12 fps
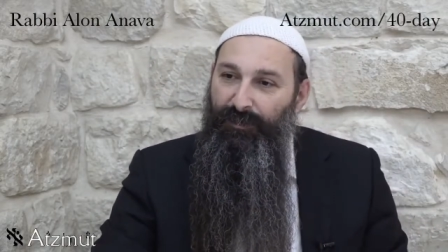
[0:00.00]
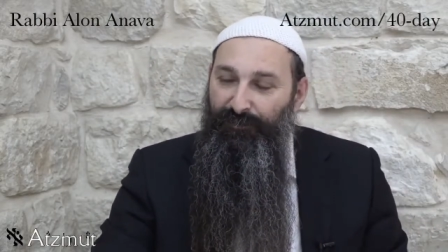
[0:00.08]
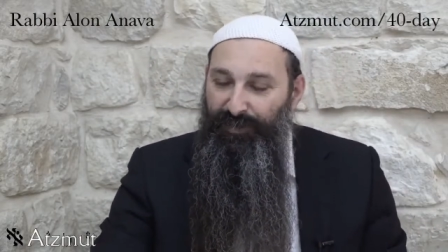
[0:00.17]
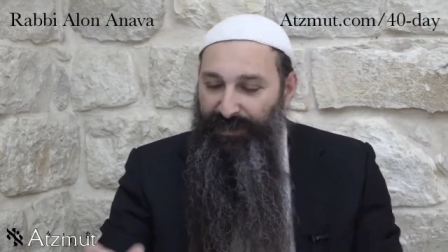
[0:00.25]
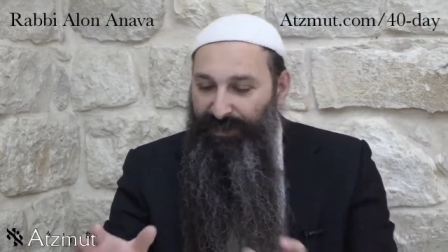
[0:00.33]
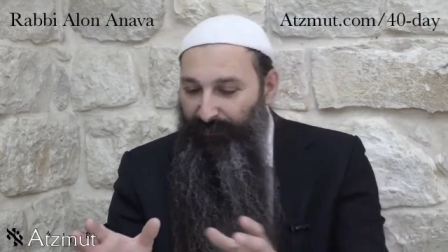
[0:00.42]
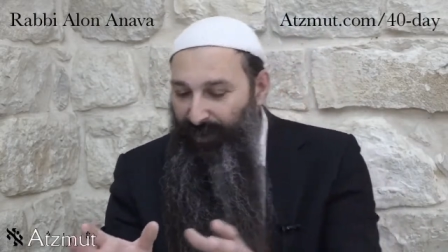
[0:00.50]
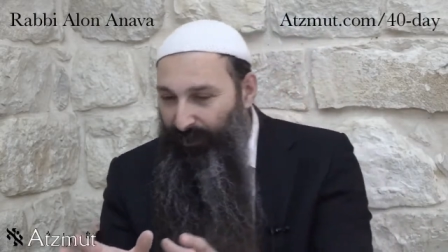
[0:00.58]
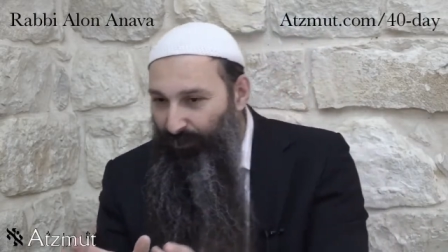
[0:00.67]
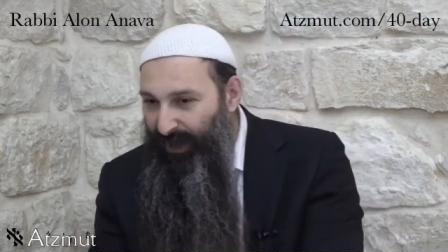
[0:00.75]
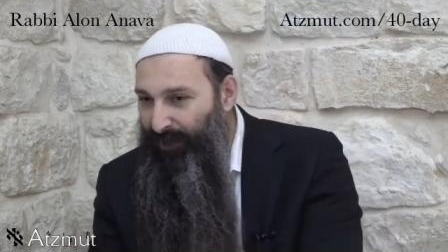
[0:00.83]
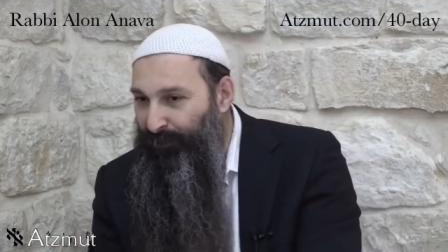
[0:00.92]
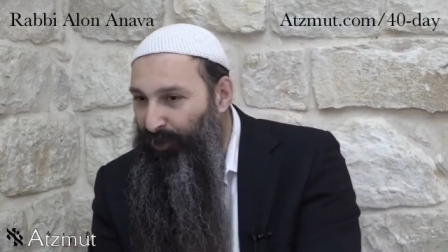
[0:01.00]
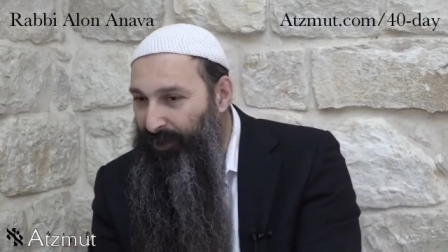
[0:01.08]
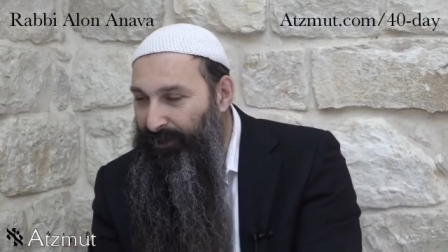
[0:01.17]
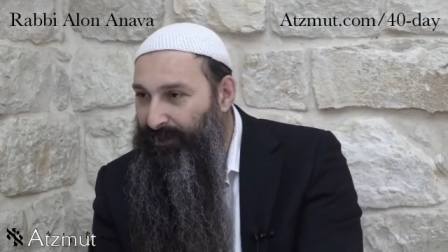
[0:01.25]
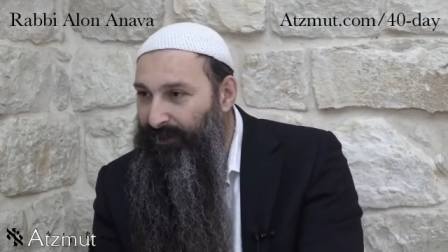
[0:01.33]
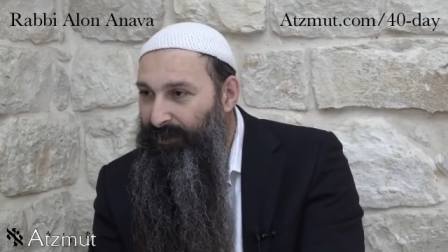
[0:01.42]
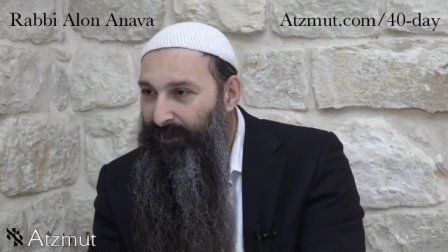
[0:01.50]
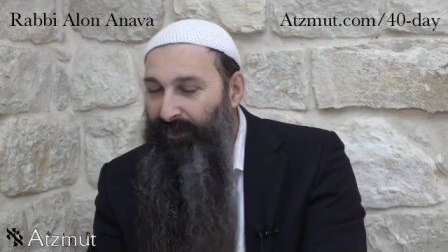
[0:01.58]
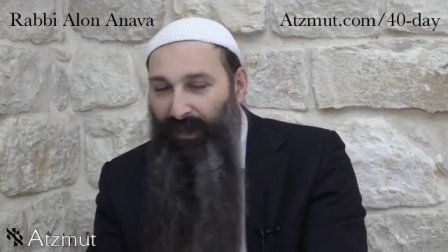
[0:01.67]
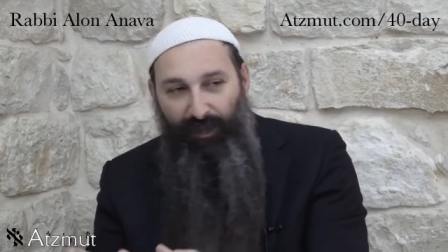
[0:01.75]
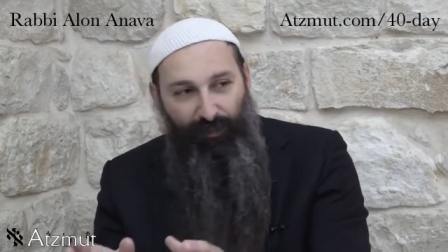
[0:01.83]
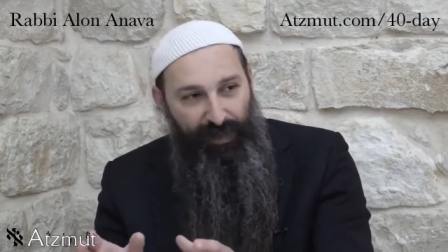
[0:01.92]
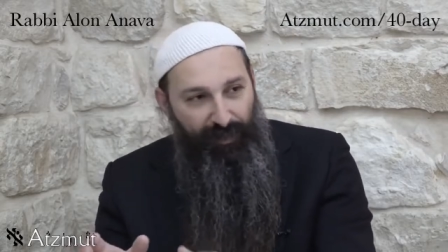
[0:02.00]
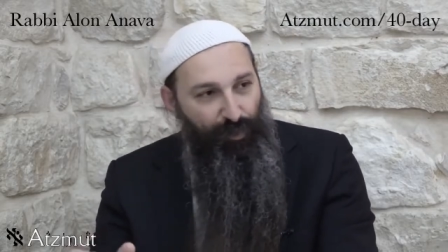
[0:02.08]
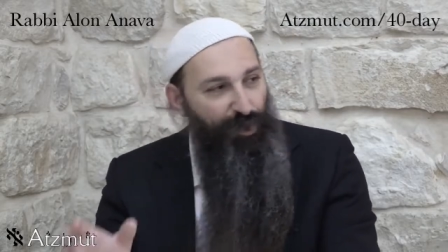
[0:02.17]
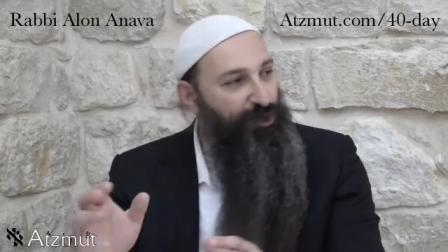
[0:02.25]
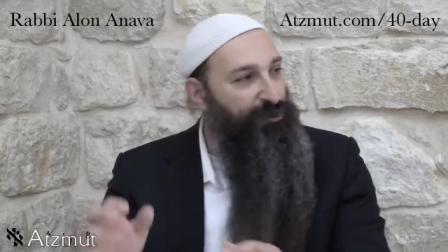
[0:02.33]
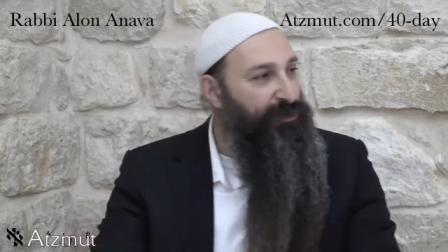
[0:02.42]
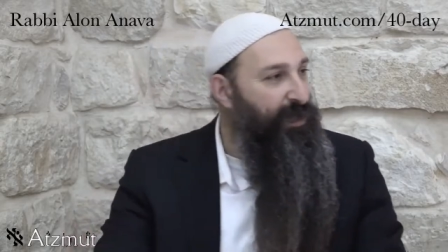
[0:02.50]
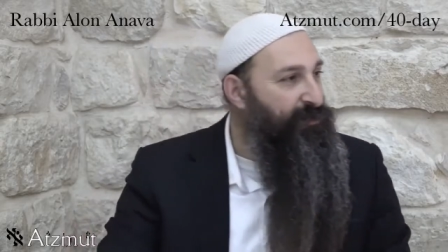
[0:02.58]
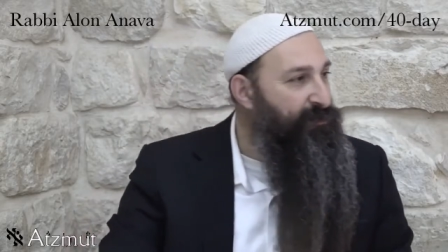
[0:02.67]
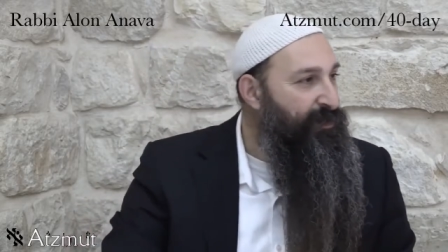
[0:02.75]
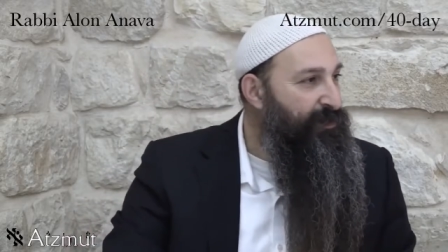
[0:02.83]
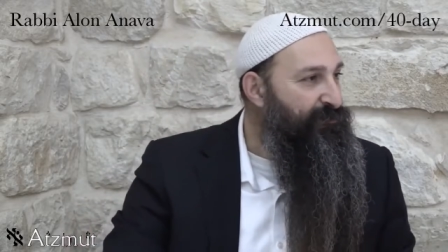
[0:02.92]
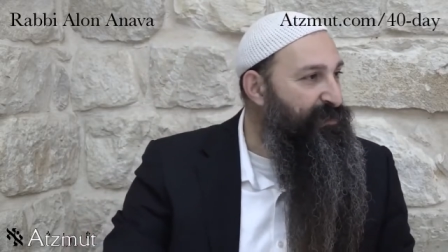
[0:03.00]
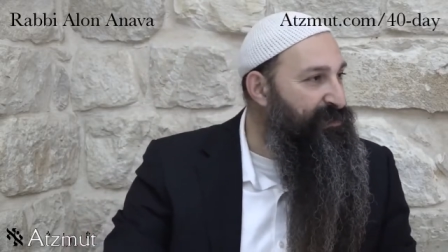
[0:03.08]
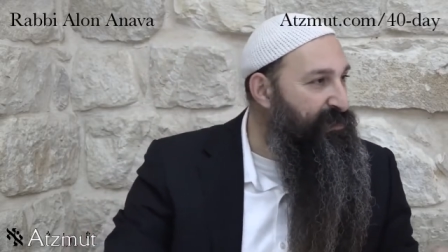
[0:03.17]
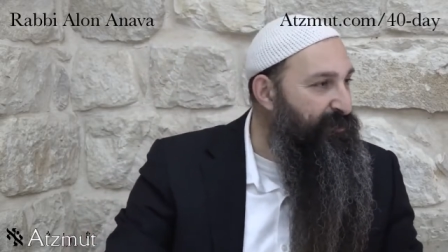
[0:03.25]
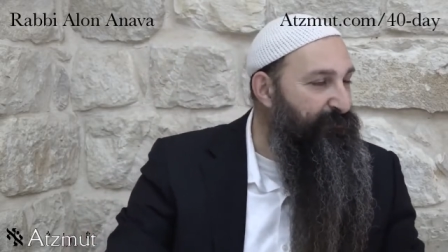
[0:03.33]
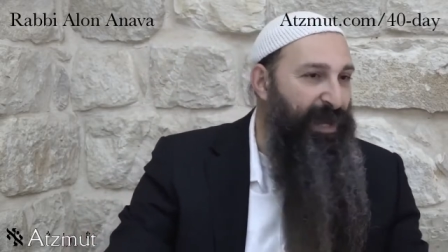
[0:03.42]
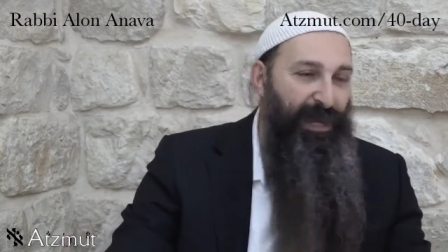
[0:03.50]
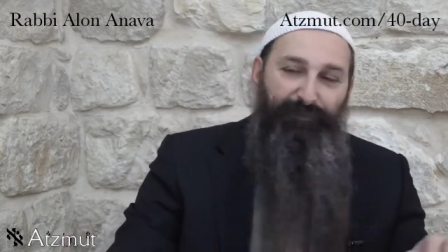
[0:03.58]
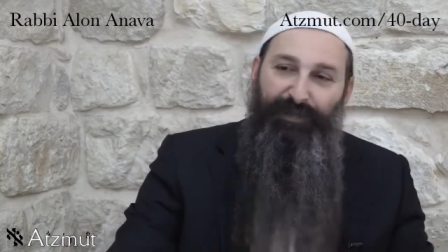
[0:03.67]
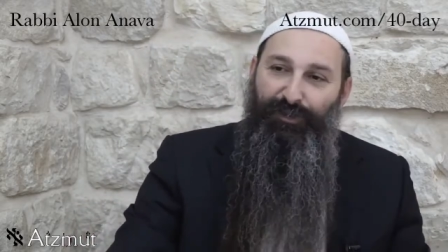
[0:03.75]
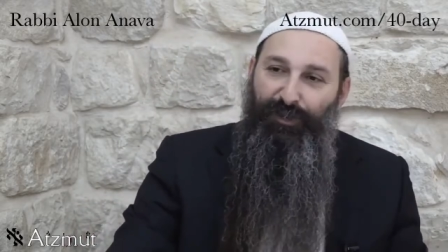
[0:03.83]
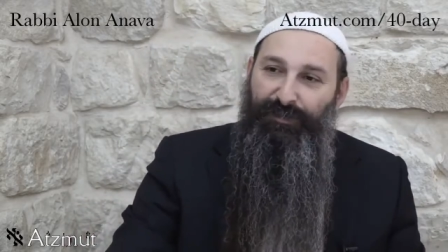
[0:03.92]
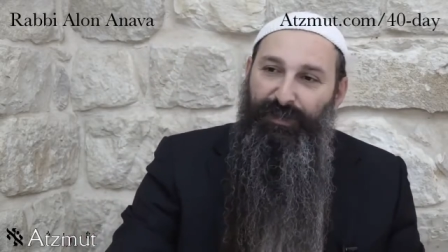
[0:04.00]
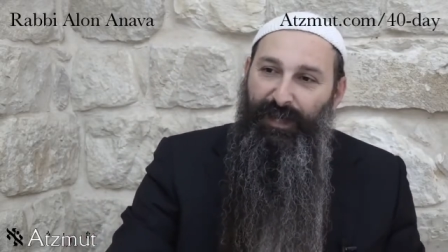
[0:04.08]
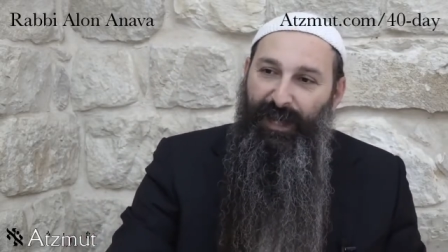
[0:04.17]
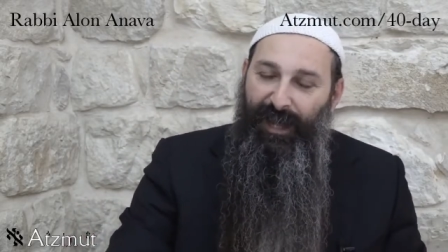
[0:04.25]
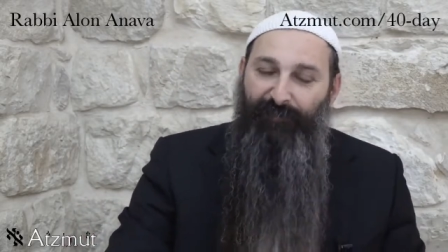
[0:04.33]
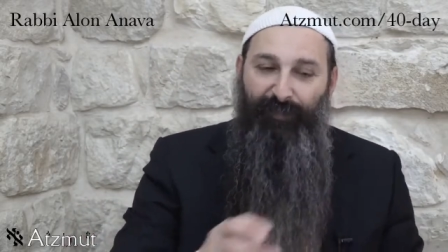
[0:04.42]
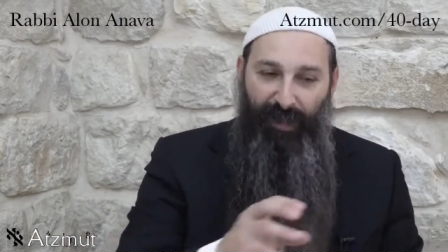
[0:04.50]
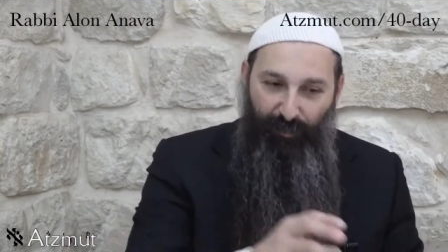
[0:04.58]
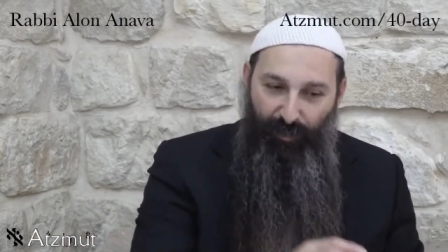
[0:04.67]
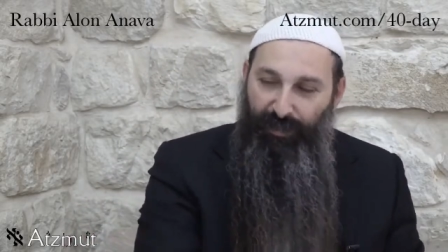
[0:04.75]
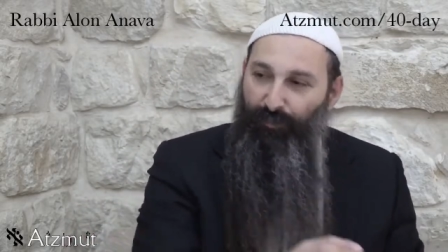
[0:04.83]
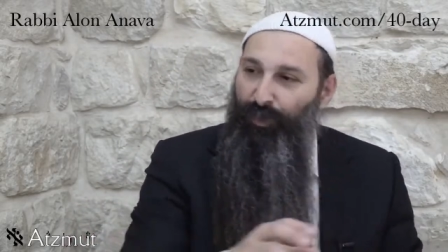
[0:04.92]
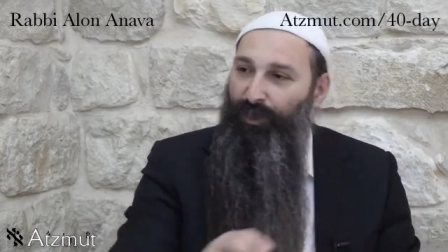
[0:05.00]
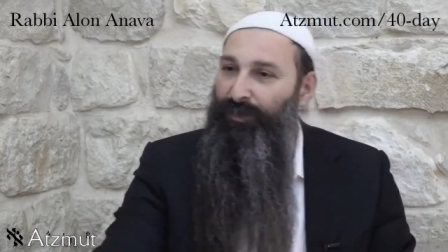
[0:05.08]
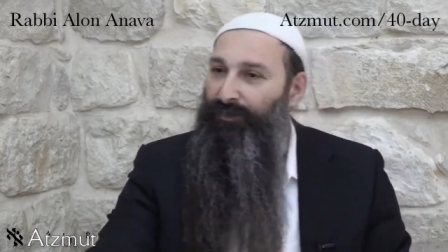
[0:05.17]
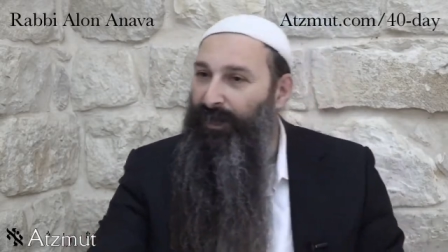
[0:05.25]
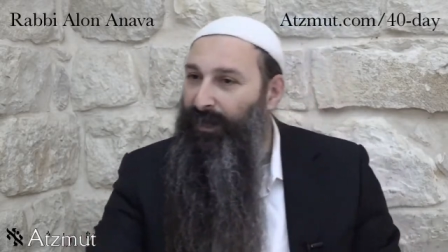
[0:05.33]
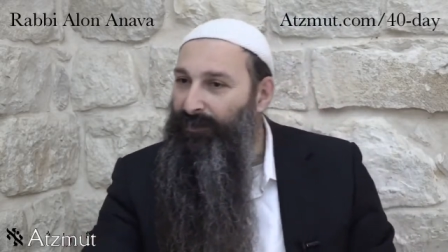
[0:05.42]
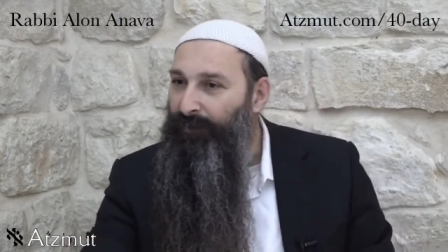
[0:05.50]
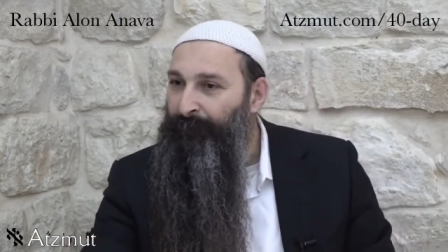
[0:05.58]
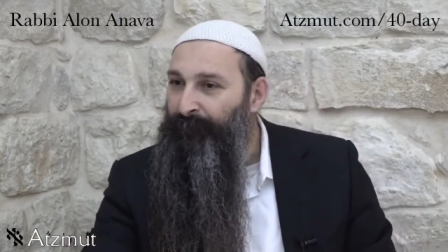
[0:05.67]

These are my weak points. I want to work on that. These are the bad midot that I have. I want to work on that.